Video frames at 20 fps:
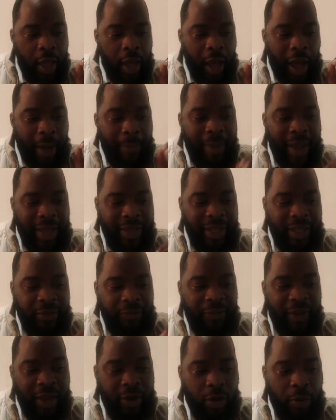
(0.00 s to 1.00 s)
And by
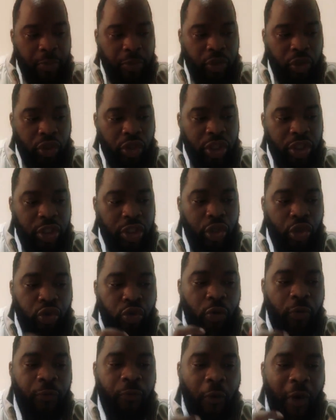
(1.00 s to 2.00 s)
identifying the opportunities,
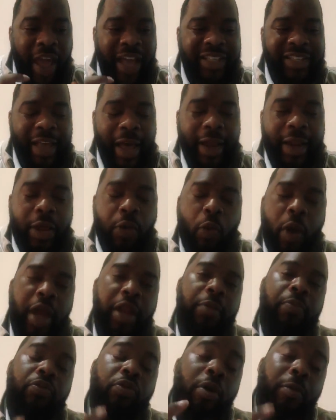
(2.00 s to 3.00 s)
look for exactly where
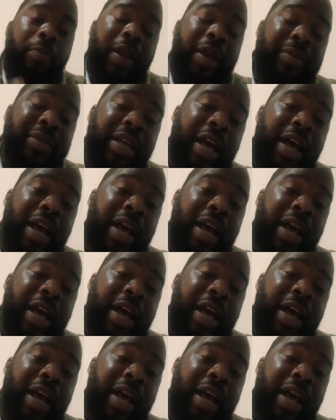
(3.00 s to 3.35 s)
the problems